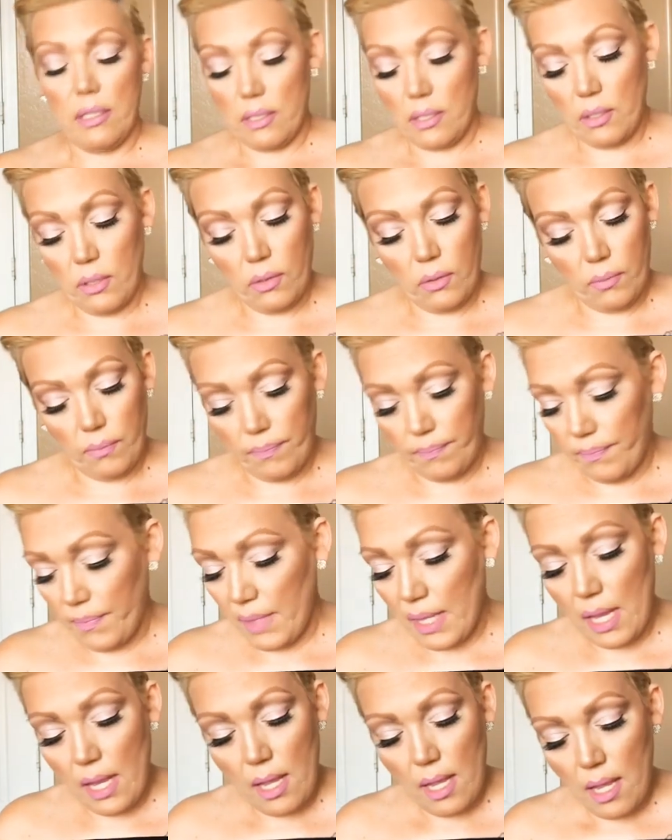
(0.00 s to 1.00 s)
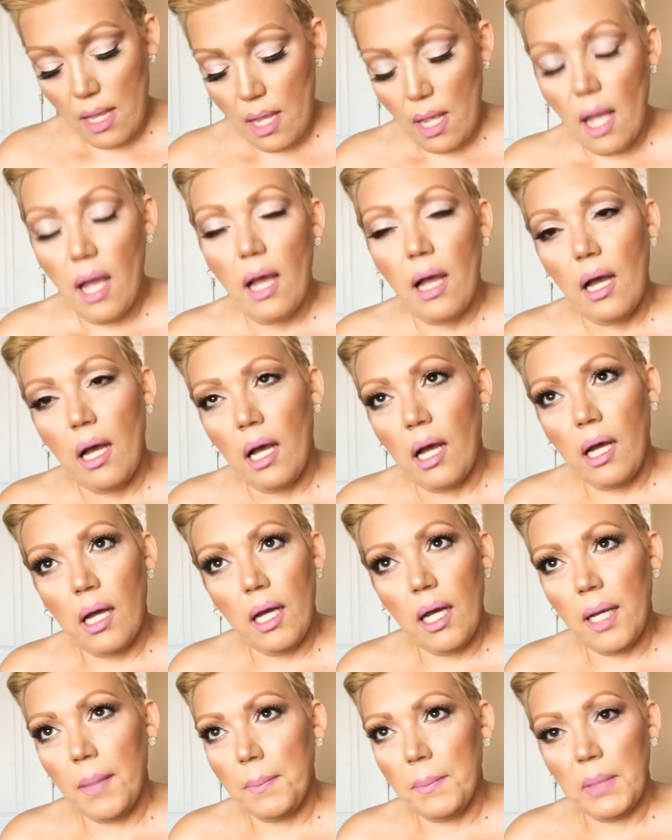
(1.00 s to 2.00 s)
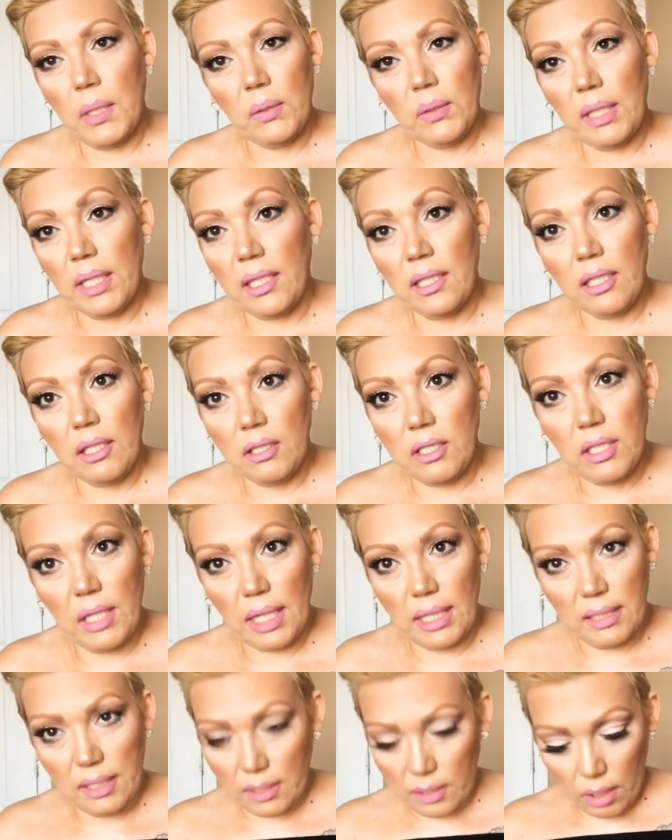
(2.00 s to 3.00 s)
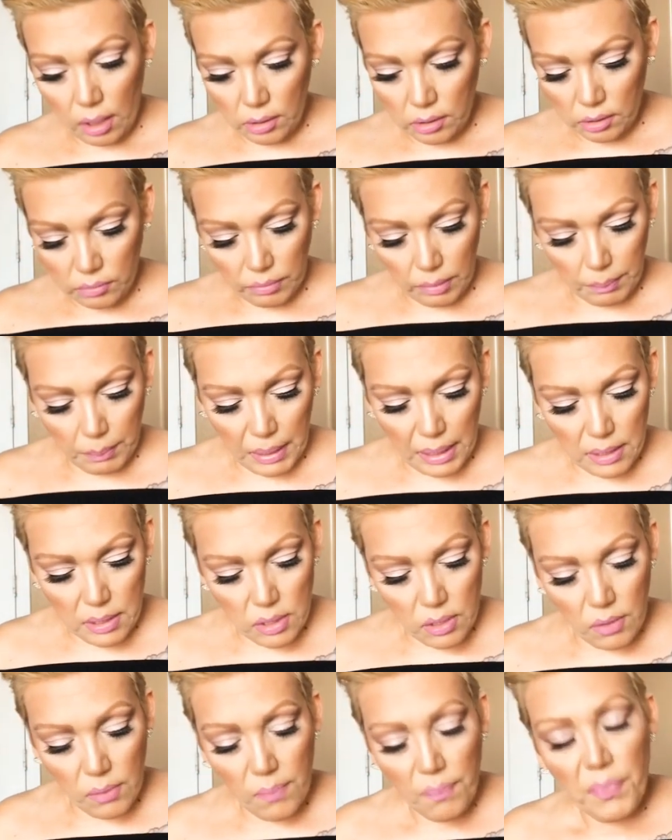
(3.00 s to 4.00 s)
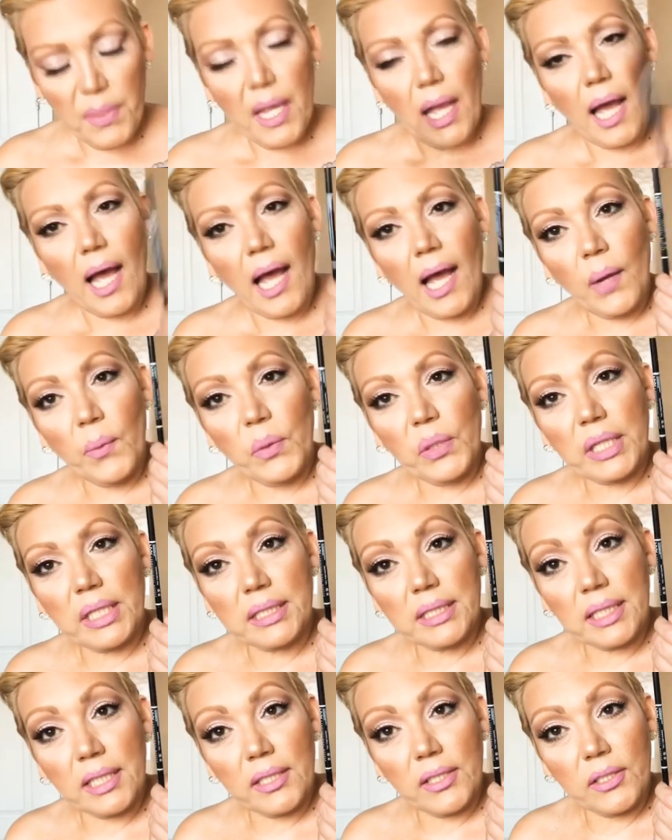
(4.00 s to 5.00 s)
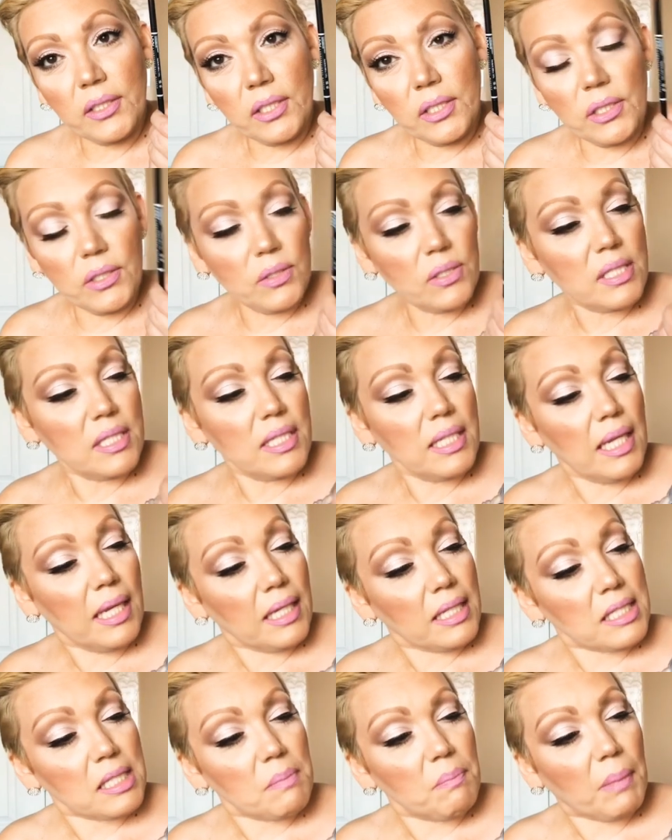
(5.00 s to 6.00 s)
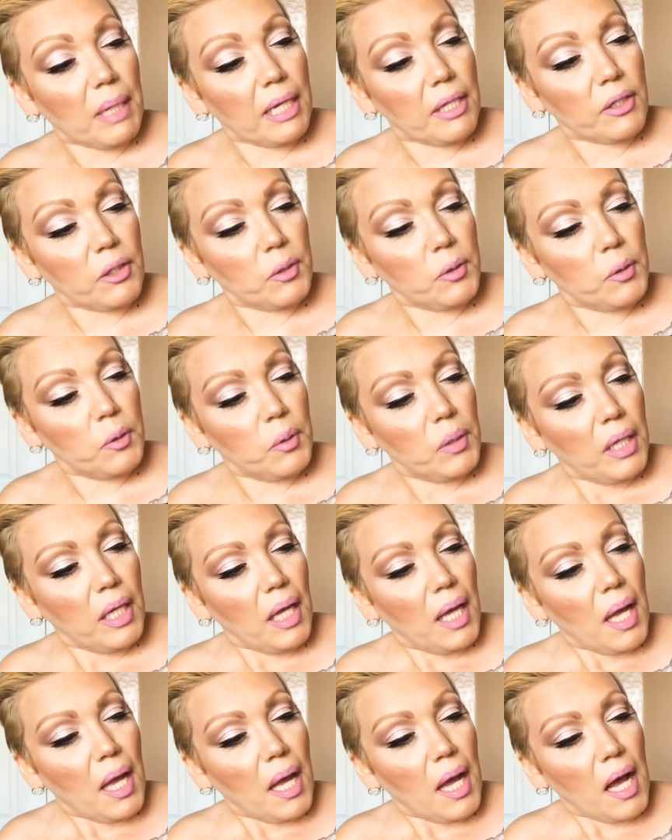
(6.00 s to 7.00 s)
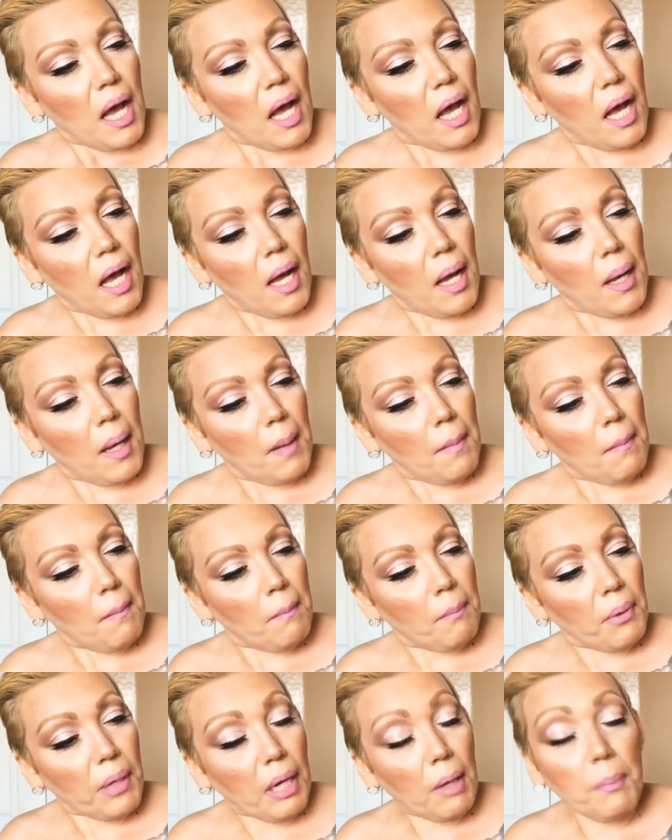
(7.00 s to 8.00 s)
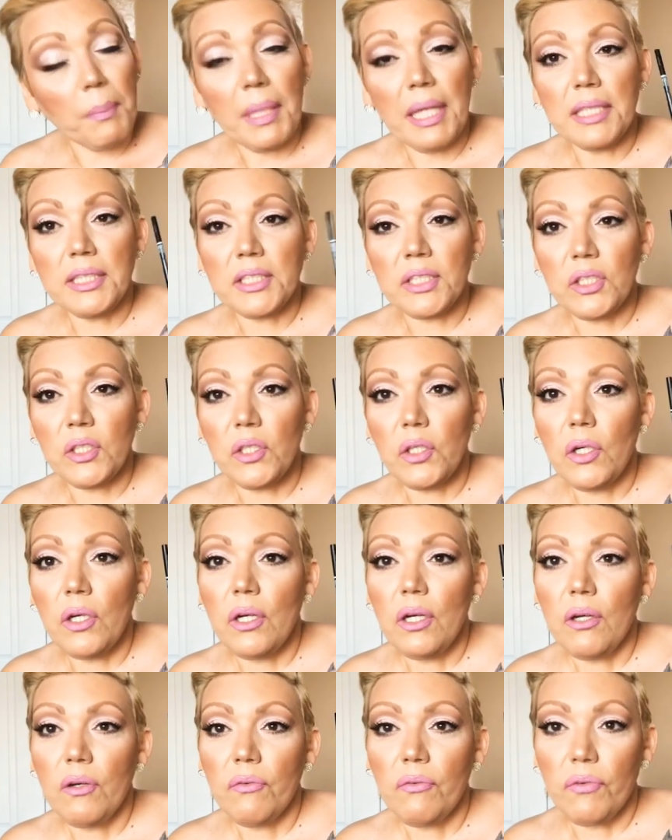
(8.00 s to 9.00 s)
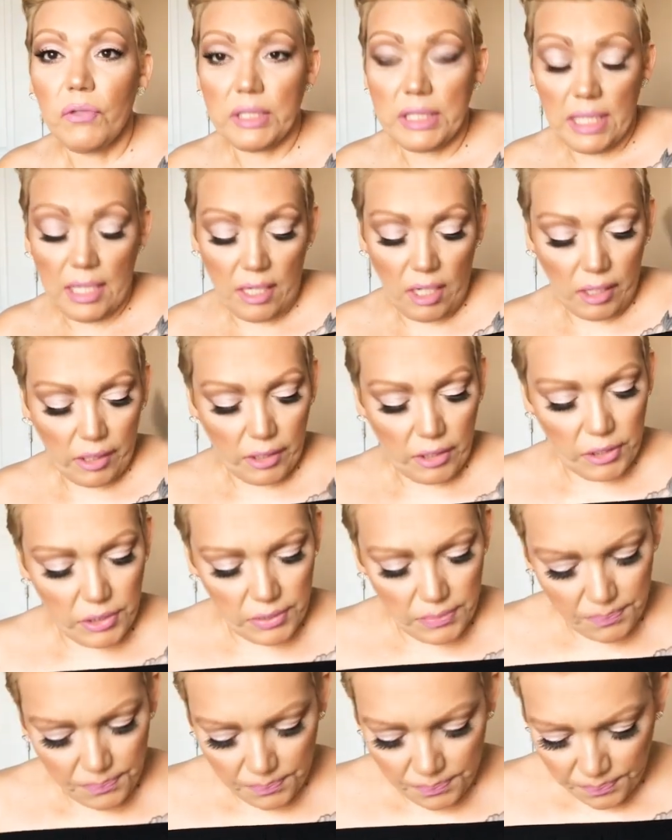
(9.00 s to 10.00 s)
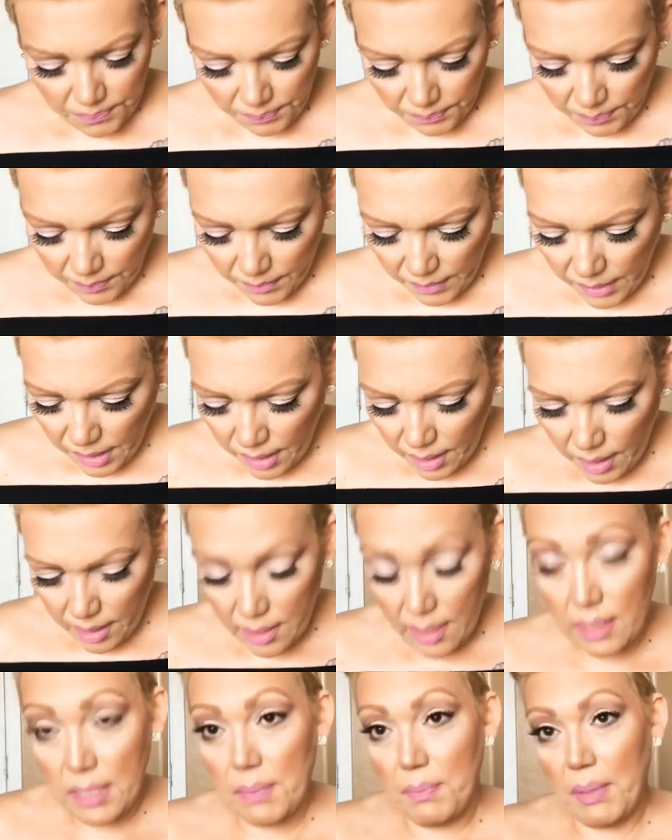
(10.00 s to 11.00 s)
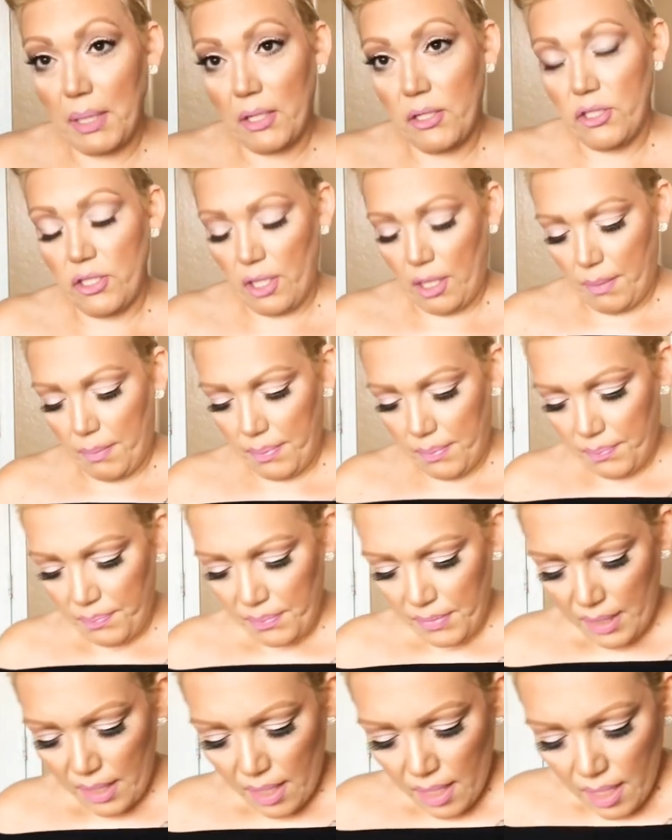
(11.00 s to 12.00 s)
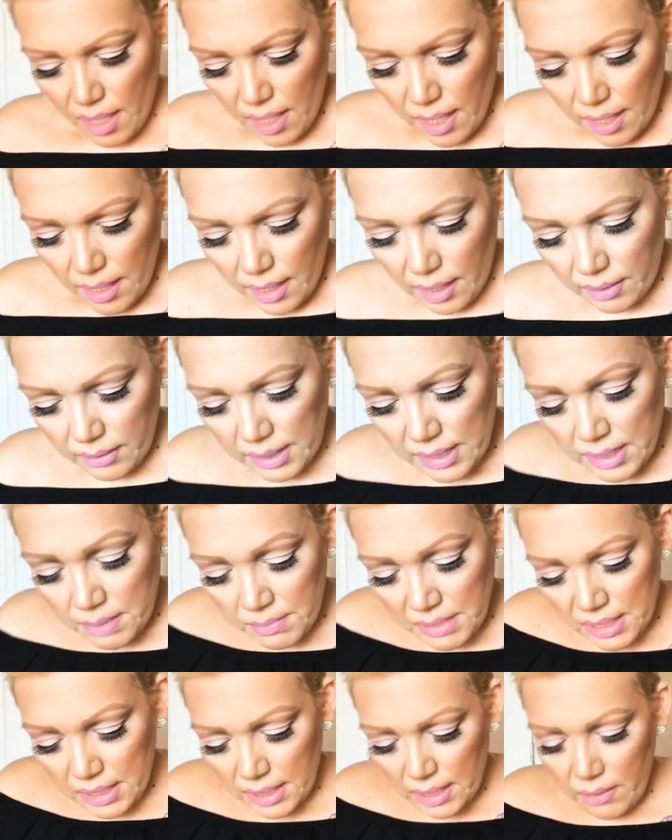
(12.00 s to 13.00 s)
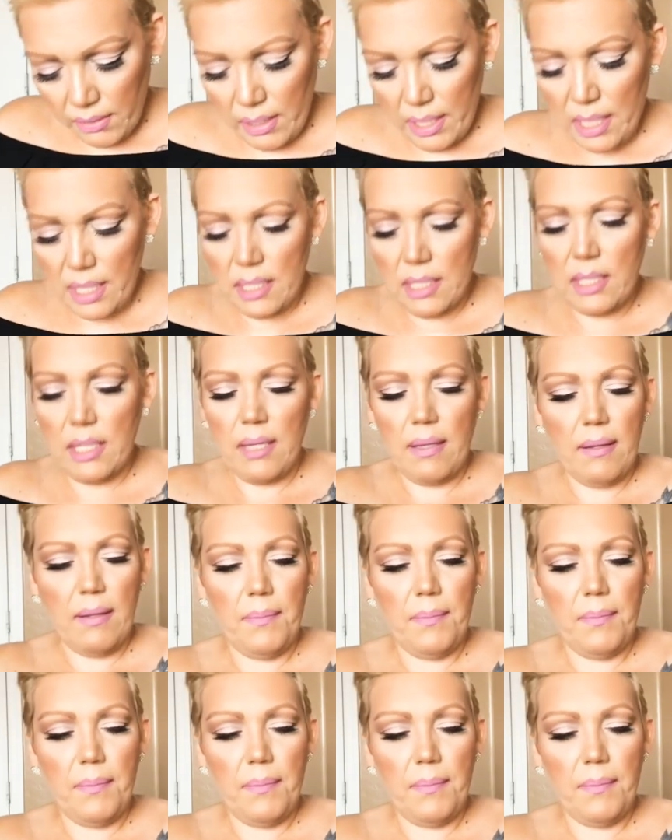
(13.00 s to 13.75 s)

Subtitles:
So no thank you to $18 for a pencil. I will continue to use NYX Micro Brow Pencil for $10. It does a better job. Now these mascaras,